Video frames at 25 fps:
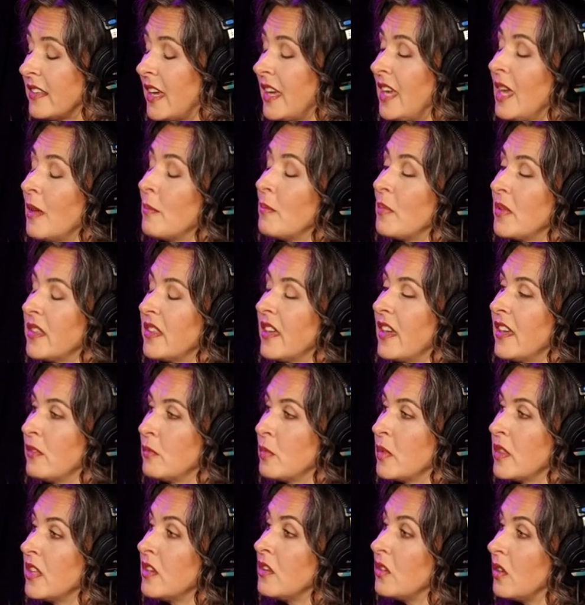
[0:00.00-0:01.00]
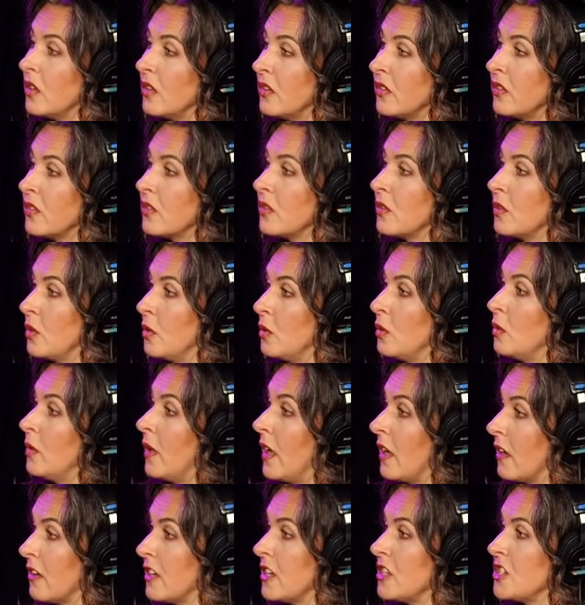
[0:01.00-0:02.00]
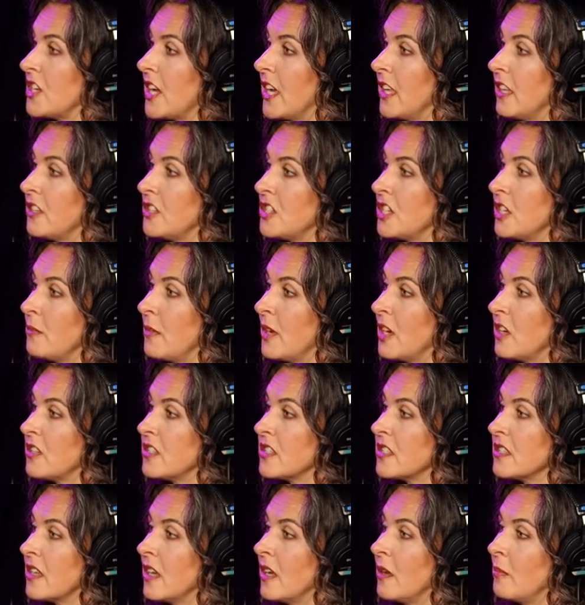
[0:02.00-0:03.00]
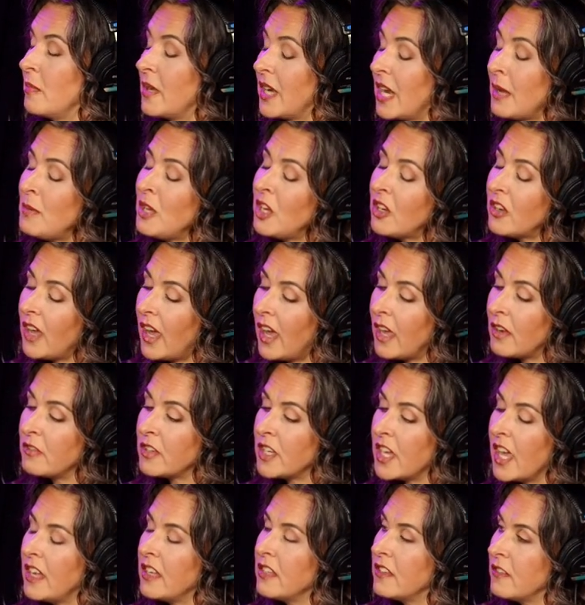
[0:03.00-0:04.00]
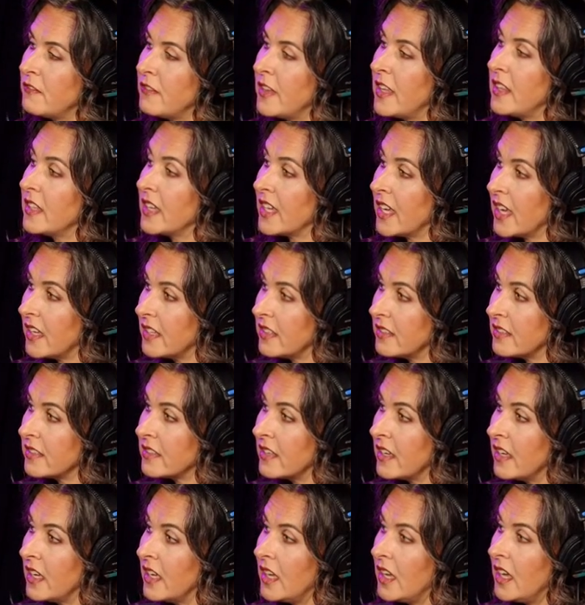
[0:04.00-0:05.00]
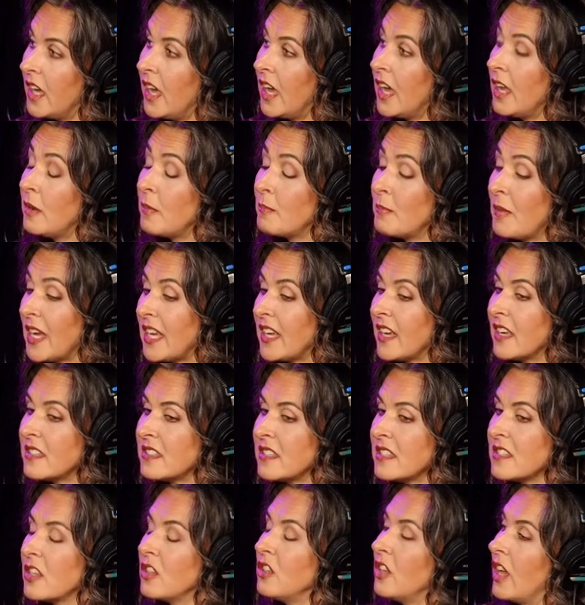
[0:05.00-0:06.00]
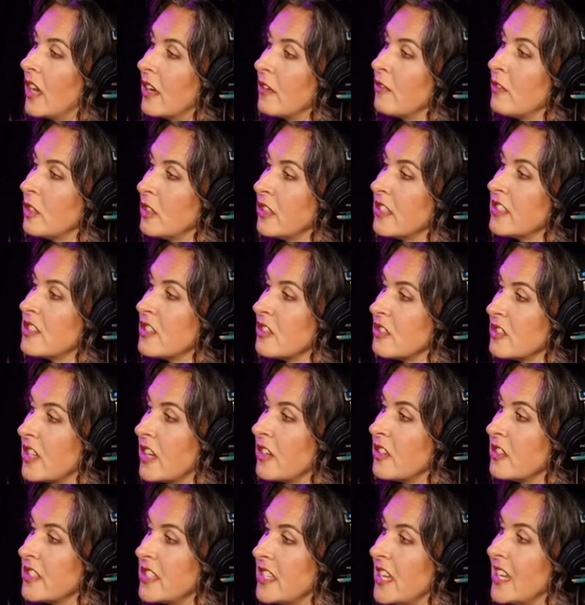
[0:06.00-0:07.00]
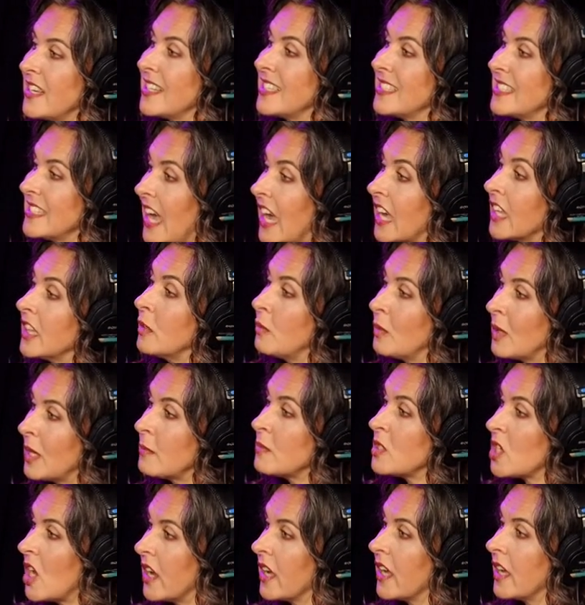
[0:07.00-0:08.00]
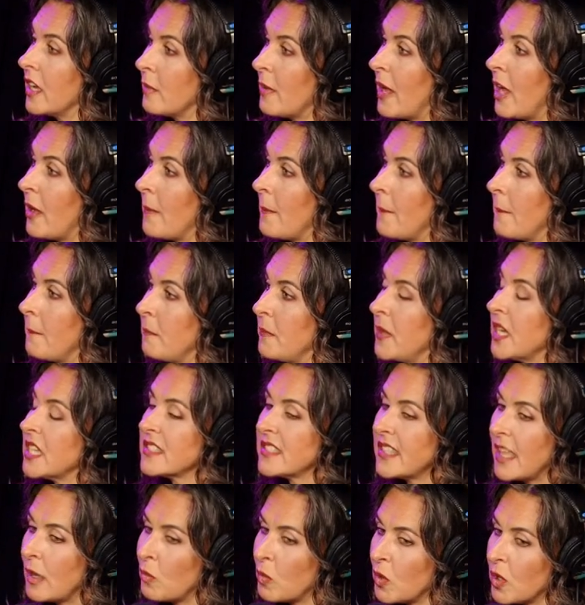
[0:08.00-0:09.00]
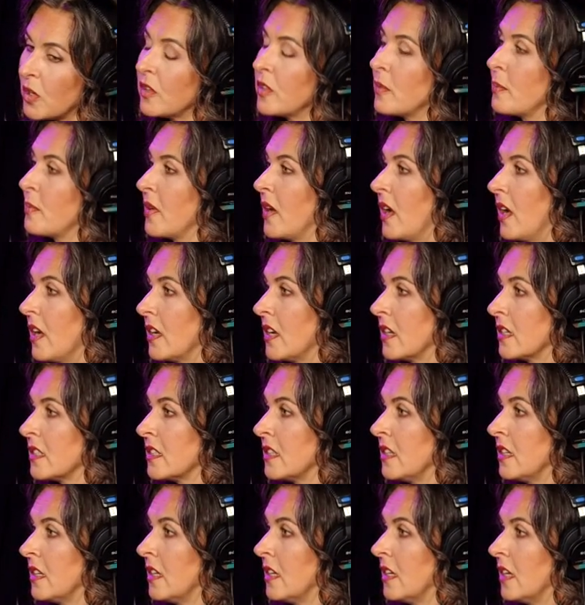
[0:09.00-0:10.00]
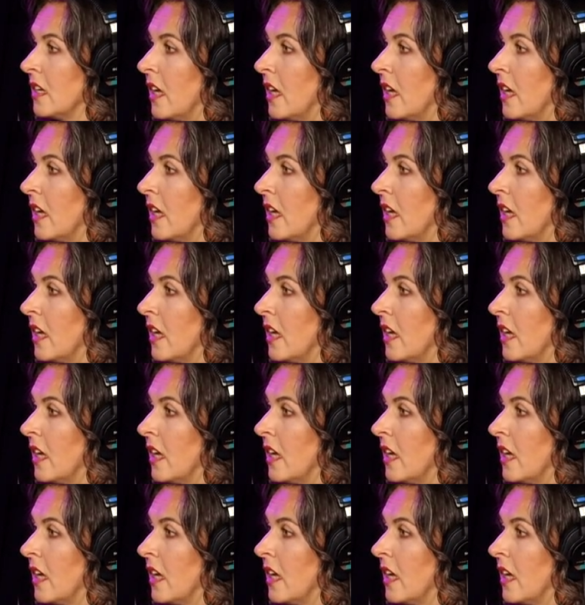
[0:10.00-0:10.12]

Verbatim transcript: I empathize with adults who are in challenging marriages, but I'm here to advocate and defend the kids. And my guess is a lot of your listeners understand exactly what I'm talking about because they were the product yep.